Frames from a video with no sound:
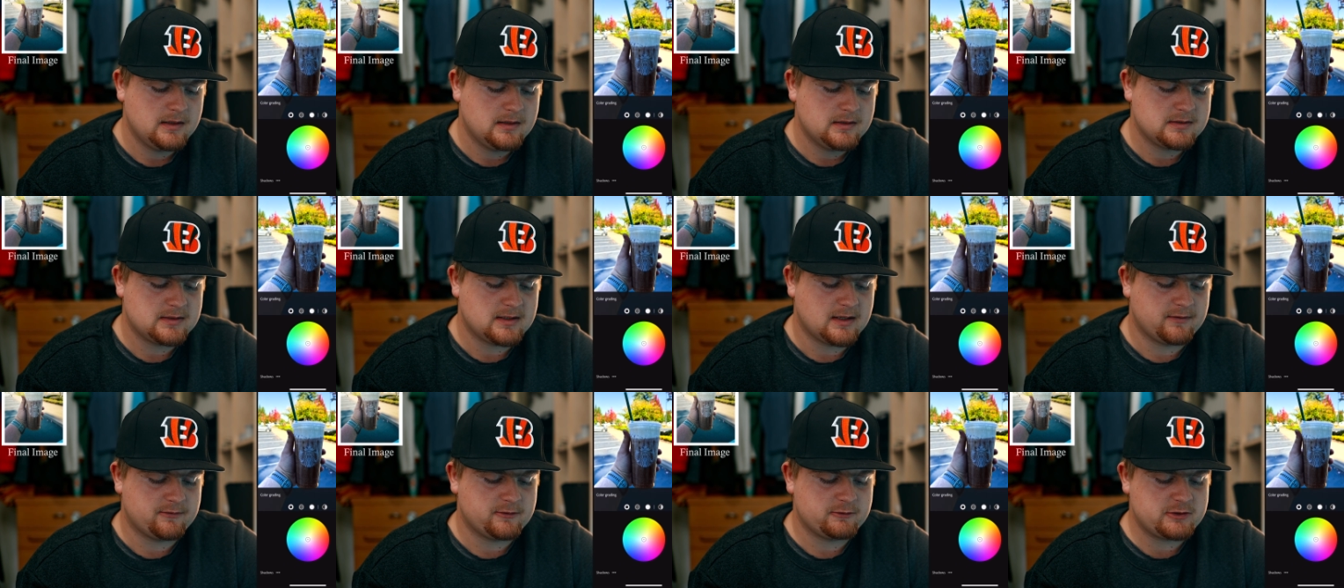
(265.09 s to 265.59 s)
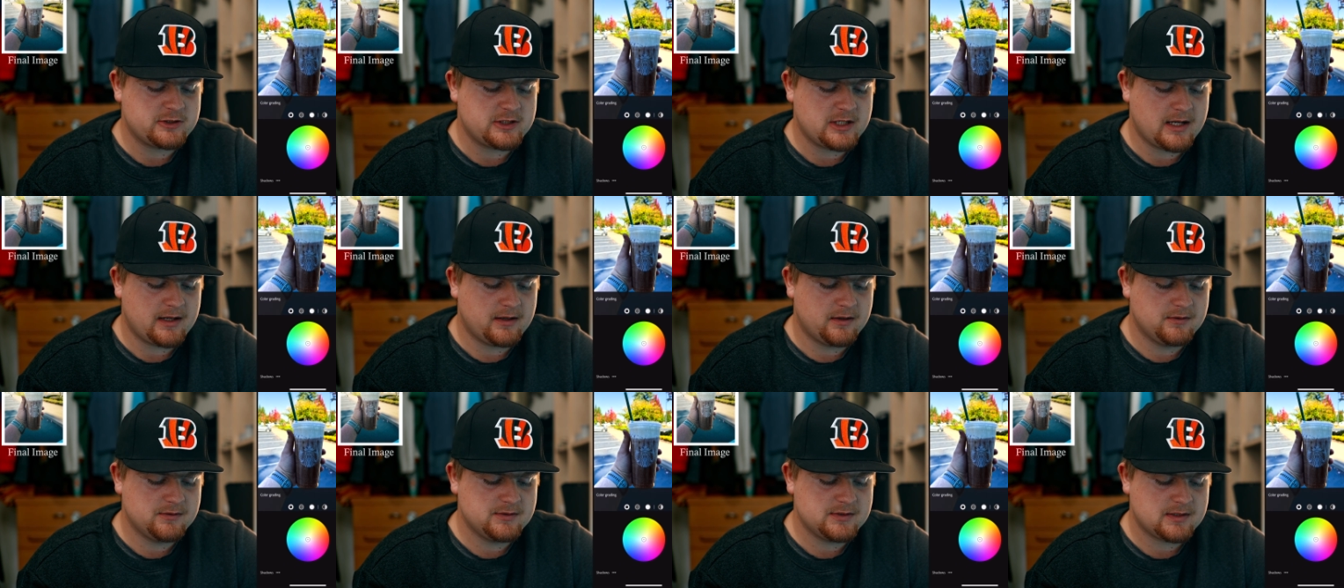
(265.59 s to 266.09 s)
So you have your
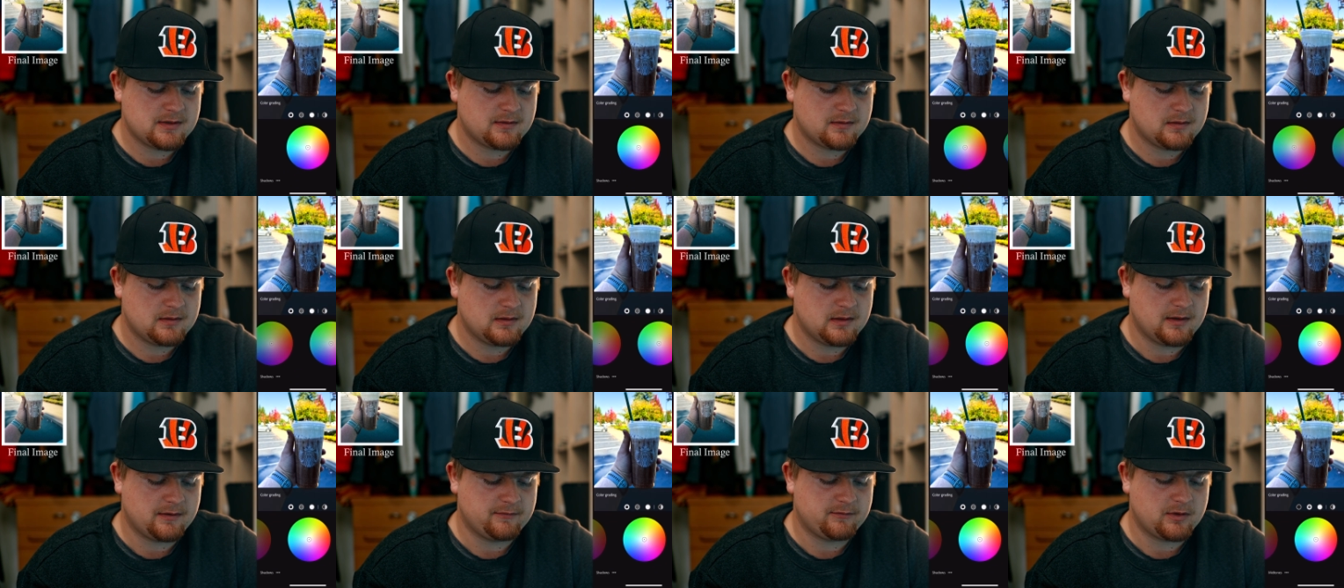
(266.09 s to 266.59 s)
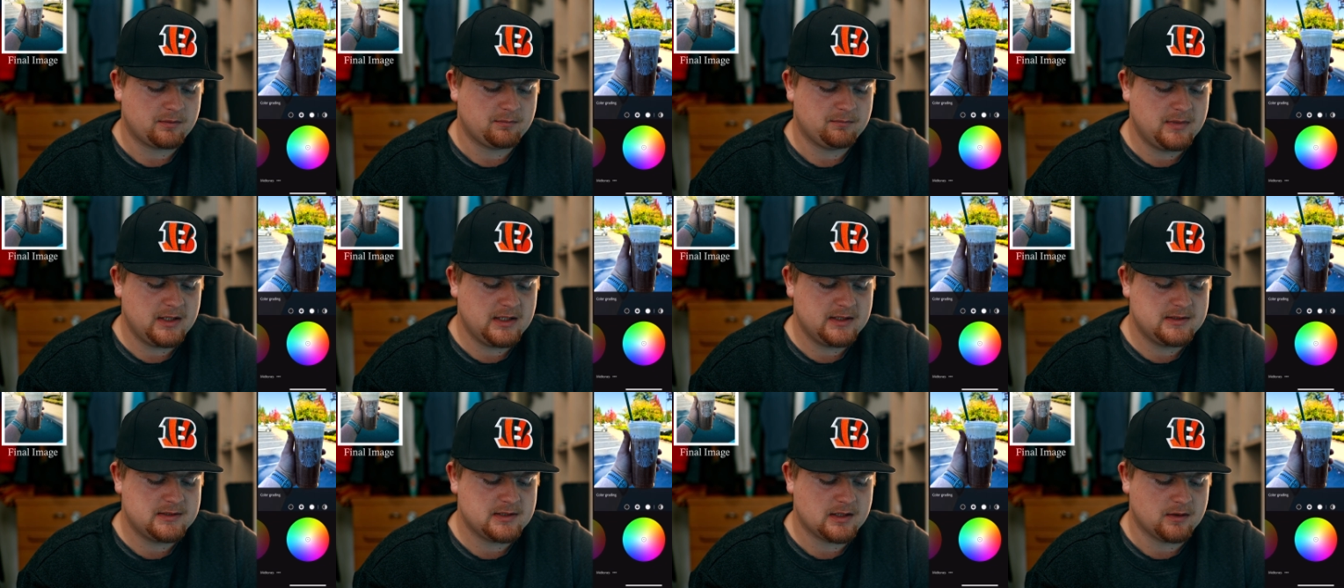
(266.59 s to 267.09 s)
shadows, you have your
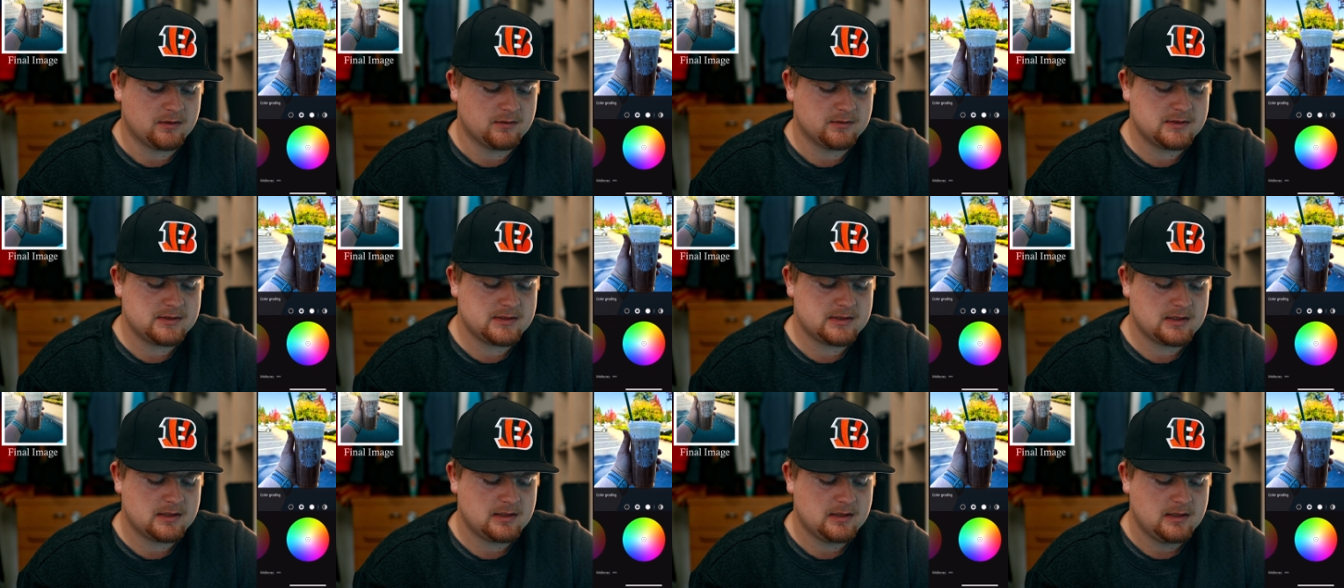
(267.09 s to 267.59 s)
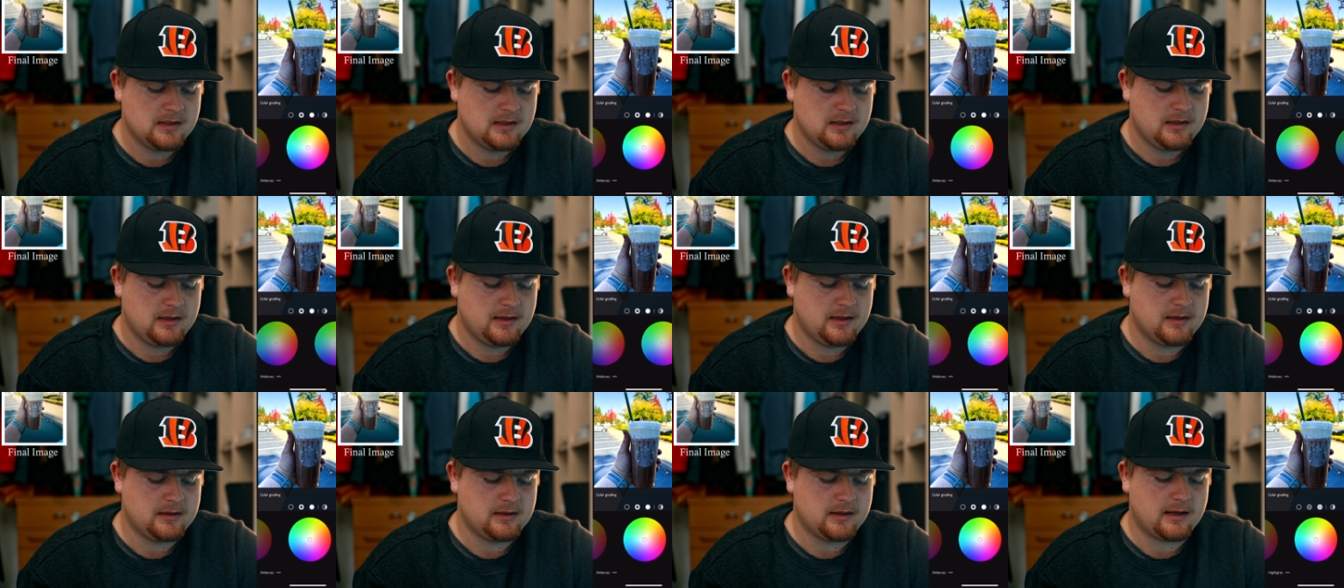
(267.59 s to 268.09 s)
midtones,
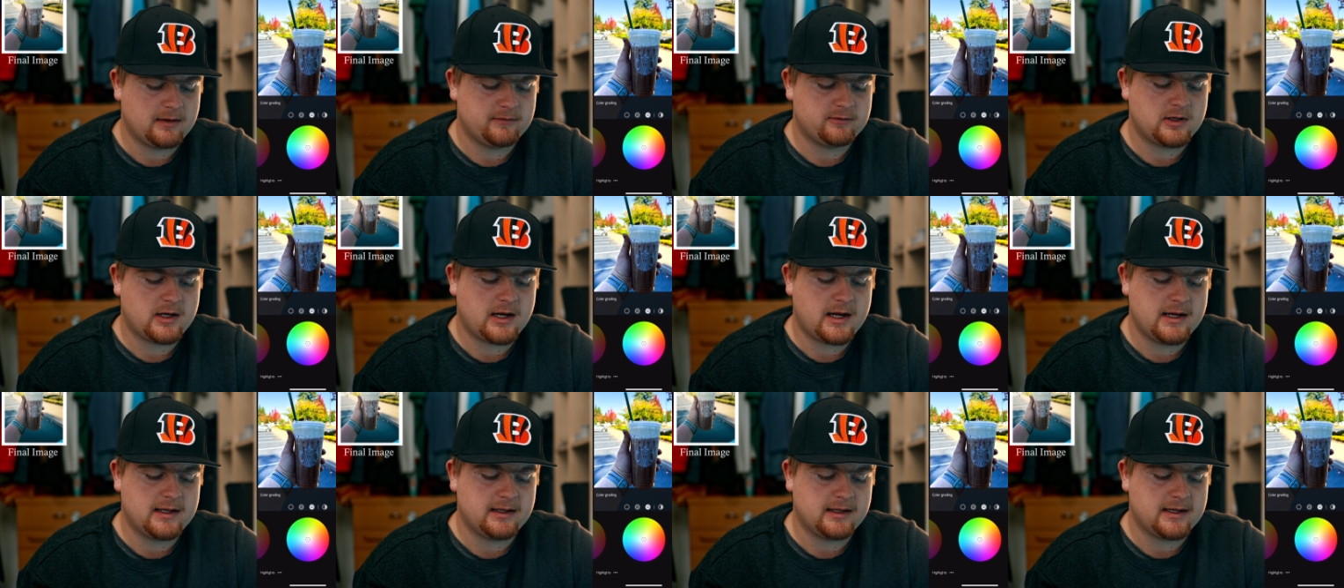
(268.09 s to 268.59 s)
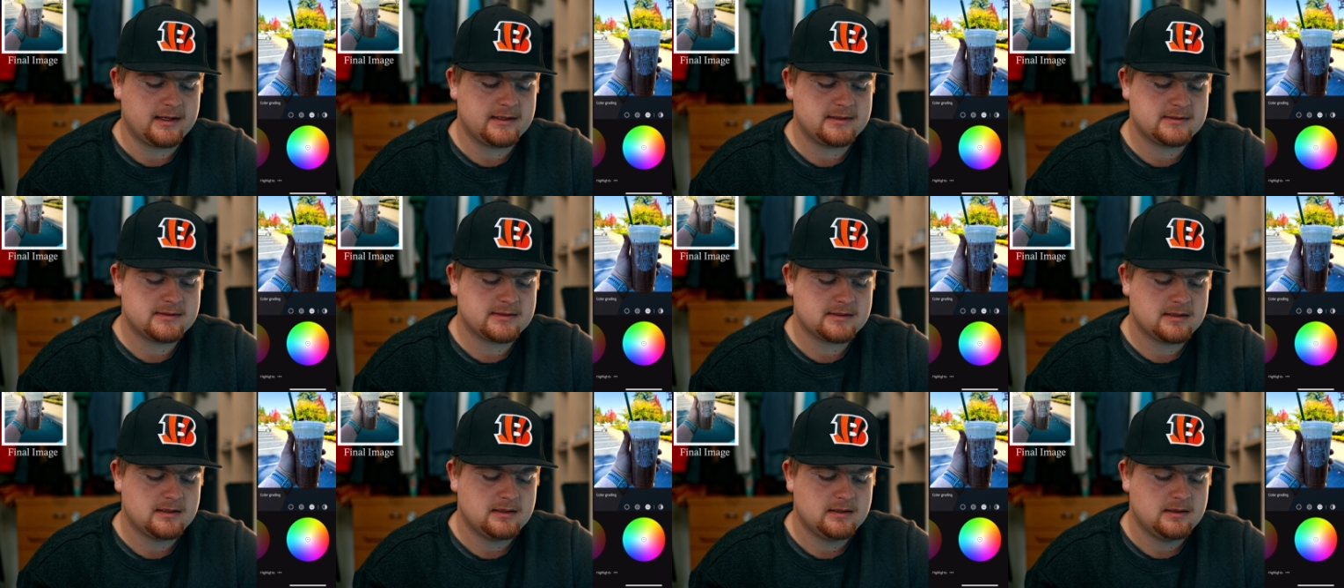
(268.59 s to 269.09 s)
and you have your
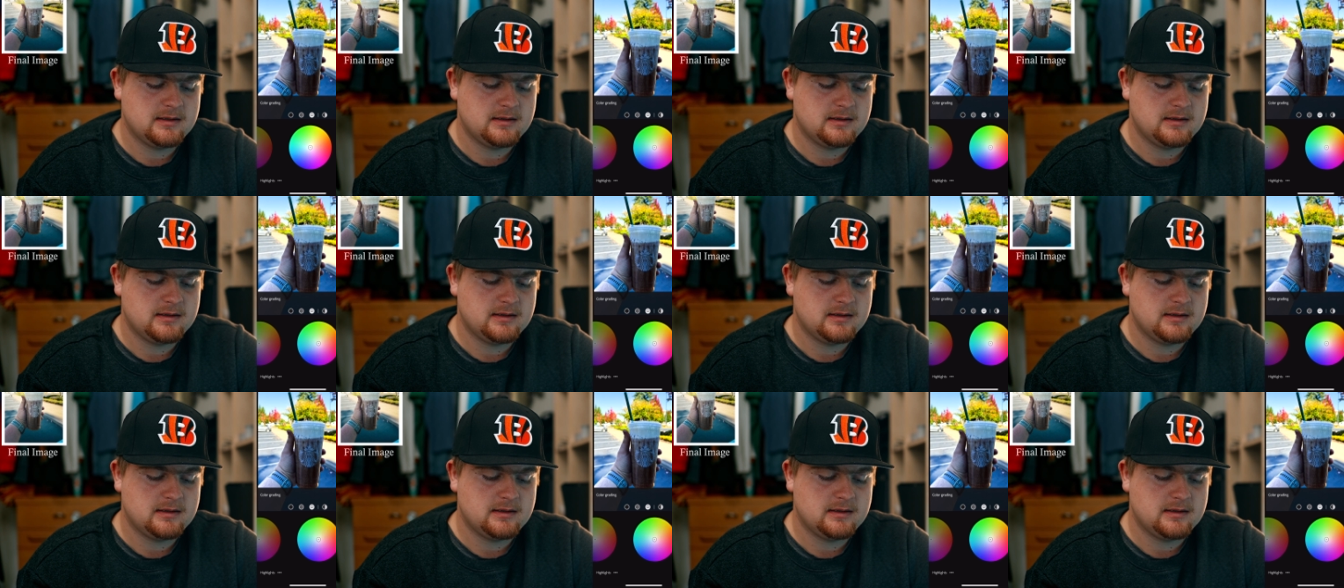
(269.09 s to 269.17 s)
highlights.